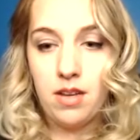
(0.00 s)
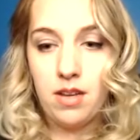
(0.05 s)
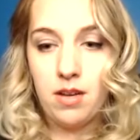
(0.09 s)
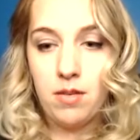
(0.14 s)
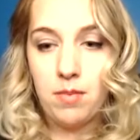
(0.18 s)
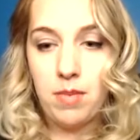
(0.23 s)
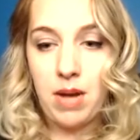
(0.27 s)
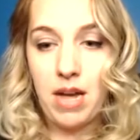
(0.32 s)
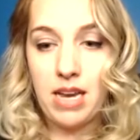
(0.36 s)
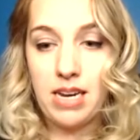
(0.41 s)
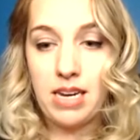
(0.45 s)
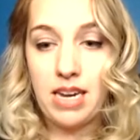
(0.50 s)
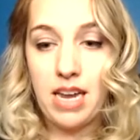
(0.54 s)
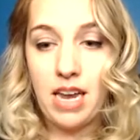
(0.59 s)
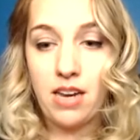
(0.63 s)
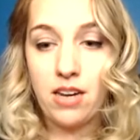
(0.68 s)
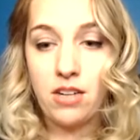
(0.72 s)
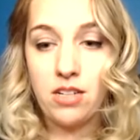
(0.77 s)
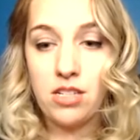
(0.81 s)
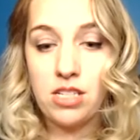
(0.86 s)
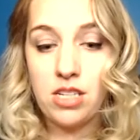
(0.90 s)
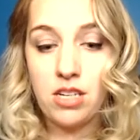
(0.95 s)
But
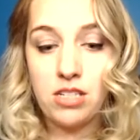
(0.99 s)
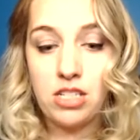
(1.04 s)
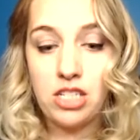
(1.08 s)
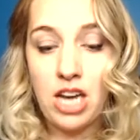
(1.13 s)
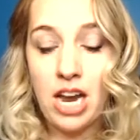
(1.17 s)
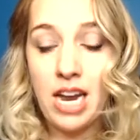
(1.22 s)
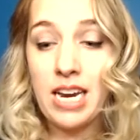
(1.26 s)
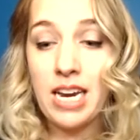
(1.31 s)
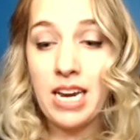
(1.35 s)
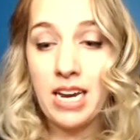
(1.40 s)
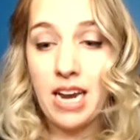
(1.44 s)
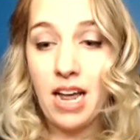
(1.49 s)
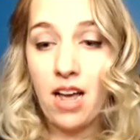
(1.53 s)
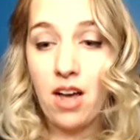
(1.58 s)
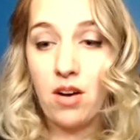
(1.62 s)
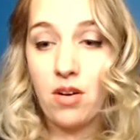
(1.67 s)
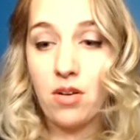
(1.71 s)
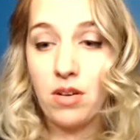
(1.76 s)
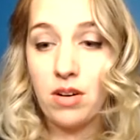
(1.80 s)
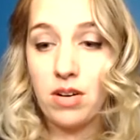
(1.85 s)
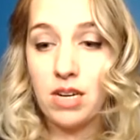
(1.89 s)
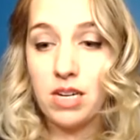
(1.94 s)
check it
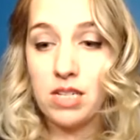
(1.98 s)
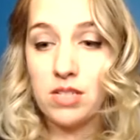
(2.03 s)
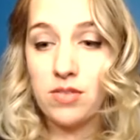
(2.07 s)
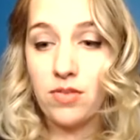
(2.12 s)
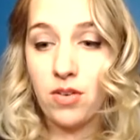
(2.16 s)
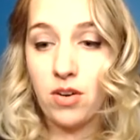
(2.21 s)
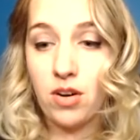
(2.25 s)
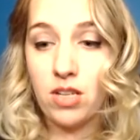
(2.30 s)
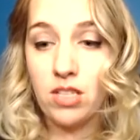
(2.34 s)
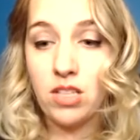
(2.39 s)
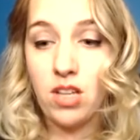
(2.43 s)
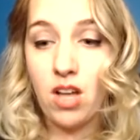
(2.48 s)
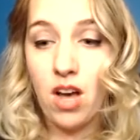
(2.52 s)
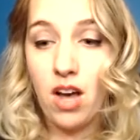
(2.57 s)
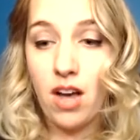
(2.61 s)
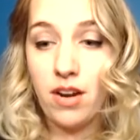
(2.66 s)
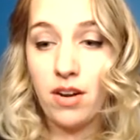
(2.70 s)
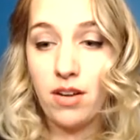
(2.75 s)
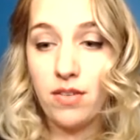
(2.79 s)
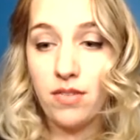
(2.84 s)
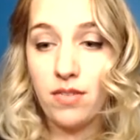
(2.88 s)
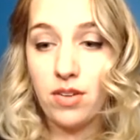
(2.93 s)
out, because for a
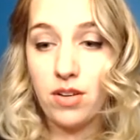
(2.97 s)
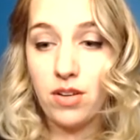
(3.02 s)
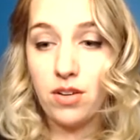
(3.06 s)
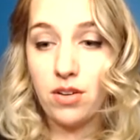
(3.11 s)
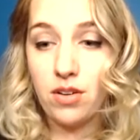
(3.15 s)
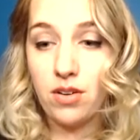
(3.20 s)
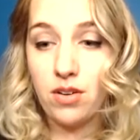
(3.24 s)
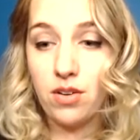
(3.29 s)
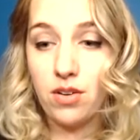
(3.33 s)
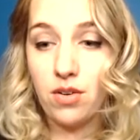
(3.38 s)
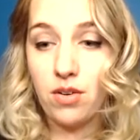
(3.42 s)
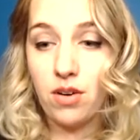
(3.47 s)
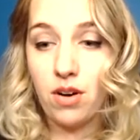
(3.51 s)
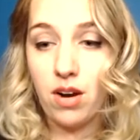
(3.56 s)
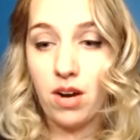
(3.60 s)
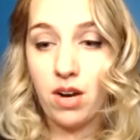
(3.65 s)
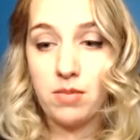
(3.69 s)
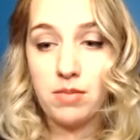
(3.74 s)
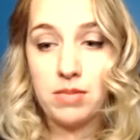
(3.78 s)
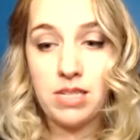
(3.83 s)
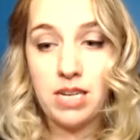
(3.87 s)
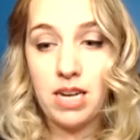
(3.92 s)
lot of you,
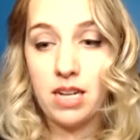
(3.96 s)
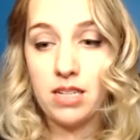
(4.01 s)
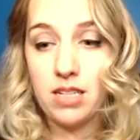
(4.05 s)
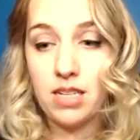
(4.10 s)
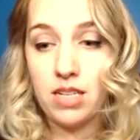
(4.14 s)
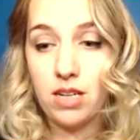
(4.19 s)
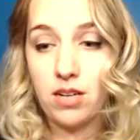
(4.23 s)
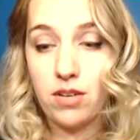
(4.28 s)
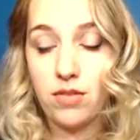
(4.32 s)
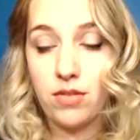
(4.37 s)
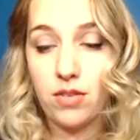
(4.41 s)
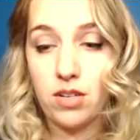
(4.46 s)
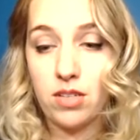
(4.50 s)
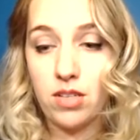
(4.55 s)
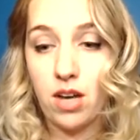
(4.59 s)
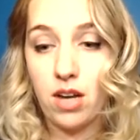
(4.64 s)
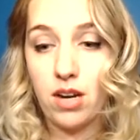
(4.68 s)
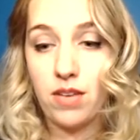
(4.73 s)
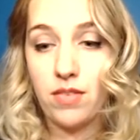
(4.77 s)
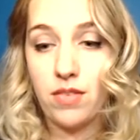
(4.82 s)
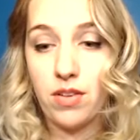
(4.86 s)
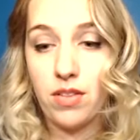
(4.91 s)
I'm telling you,
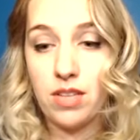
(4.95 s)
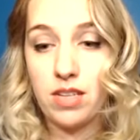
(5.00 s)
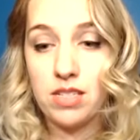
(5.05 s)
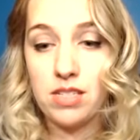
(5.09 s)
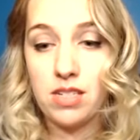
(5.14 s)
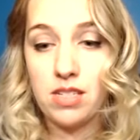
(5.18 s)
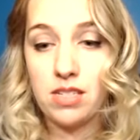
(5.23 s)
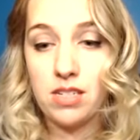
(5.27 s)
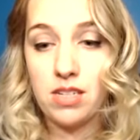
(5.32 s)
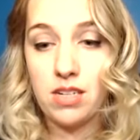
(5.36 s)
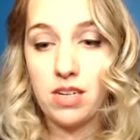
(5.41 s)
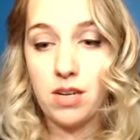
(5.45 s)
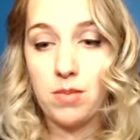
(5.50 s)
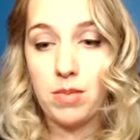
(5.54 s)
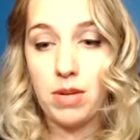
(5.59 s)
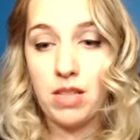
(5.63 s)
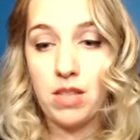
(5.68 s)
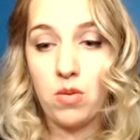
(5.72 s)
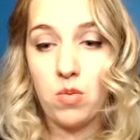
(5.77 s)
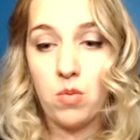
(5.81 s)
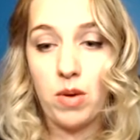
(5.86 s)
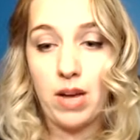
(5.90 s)
this is going to be
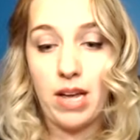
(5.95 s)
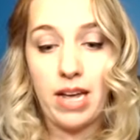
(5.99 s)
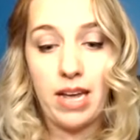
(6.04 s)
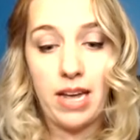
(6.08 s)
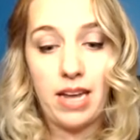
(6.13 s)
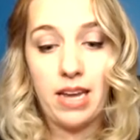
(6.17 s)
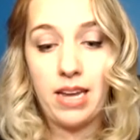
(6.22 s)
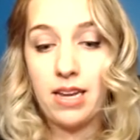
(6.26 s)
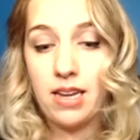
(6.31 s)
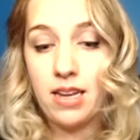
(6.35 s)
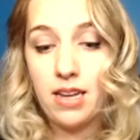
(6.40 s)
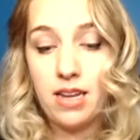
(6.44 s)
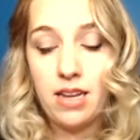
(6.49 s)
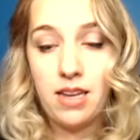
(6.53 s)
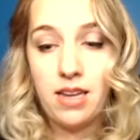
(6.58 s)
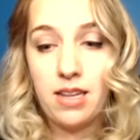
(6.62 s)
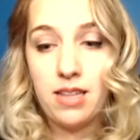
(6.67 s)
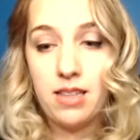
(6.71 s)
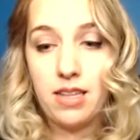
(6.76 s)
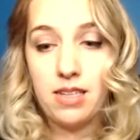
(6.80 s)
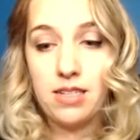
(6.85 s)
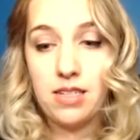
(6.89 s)
the way
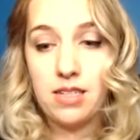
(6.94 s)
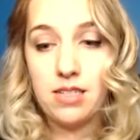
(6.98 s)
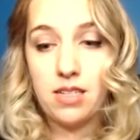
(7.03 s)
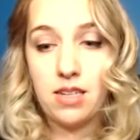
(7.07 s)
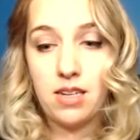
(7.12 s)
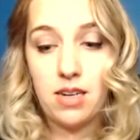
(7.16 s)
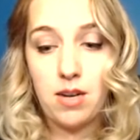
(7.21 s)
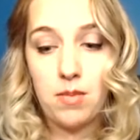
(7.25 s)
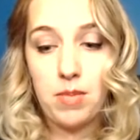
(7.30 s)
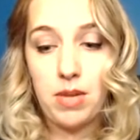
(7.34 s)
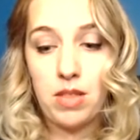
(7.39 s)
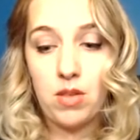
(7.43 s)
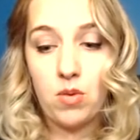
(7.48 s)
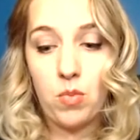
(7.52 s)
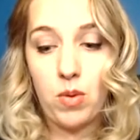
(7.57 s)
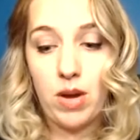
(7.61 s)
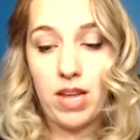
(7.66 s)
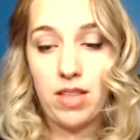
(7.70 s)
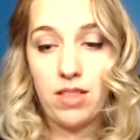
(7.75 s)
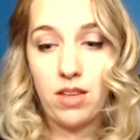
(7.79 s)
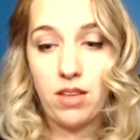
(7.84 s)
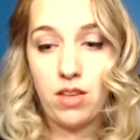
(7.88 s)

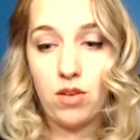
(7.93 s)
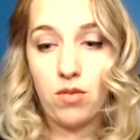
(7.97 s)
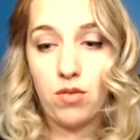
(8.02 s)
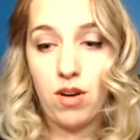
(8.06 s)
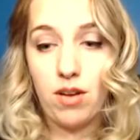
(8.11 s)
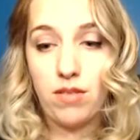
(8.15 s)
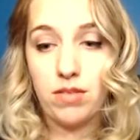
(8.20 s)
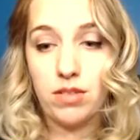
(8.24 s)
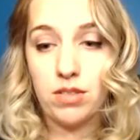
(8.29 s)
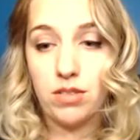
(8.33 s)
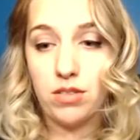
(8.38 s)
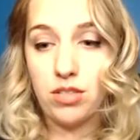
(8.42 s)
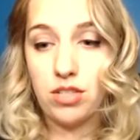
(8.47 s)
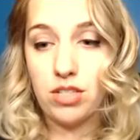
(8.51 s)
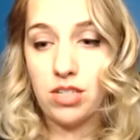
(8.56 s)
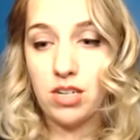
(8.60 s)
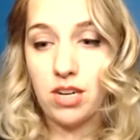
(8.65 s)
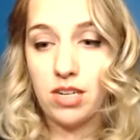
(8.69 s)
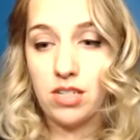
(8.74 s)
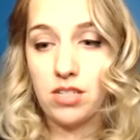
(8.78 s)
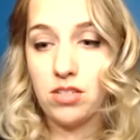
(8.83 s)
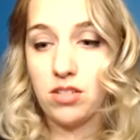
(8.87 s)
that you
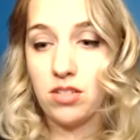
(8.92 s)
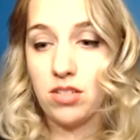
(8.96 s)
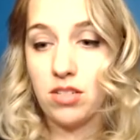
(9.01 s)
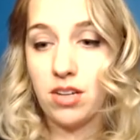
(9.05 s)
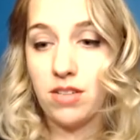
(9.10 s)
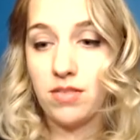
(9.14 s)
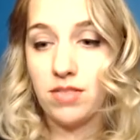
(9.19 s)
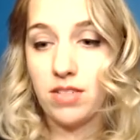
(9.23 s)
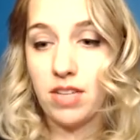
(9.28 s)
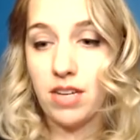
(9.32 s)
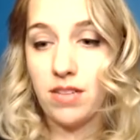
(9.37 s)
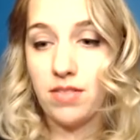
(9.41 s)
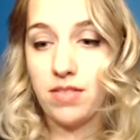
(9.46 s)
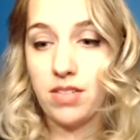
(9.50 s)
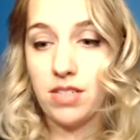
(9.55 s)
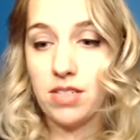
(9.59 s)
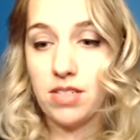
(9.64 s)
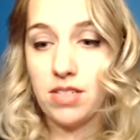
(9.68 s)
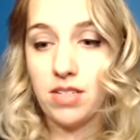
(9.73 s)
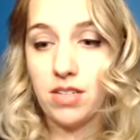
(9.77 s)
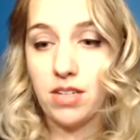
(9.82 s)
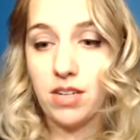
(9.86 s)
revolutionize your love life
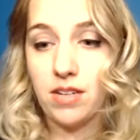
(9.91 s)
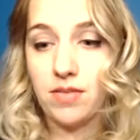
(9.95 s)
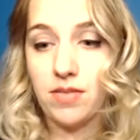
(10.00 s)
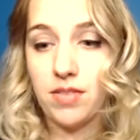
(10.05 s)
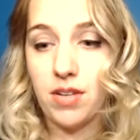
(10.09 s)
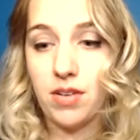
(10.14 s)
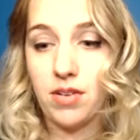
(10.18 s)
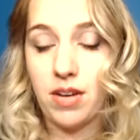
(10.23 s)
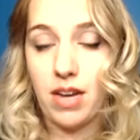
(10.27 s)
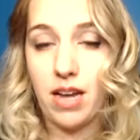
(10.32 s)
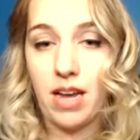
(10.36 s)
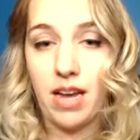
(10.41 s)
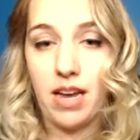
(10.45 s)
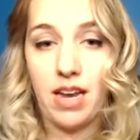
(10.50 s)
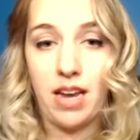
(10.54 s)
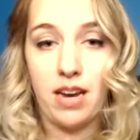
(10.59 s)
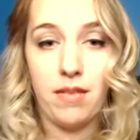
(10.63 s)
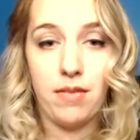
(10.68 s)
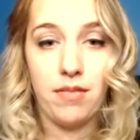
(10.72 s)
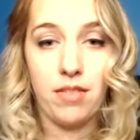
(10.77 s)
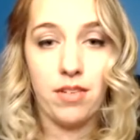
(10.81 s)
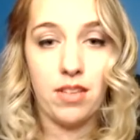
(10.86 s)
this year. Okay.
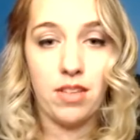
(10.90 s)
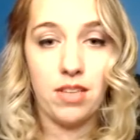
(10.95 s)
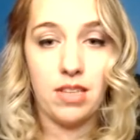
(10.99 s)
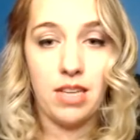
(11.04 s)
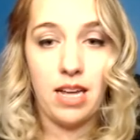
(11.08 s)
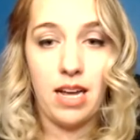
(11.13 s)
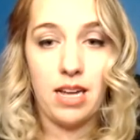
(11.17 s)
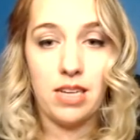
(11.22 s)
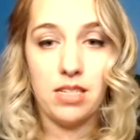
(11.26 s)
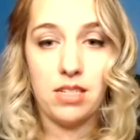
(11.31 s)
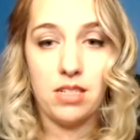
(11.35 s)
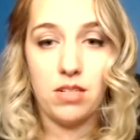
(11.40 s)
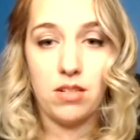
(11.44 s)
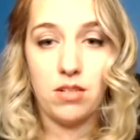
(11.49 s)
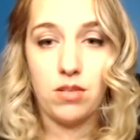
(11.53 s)
And for the last,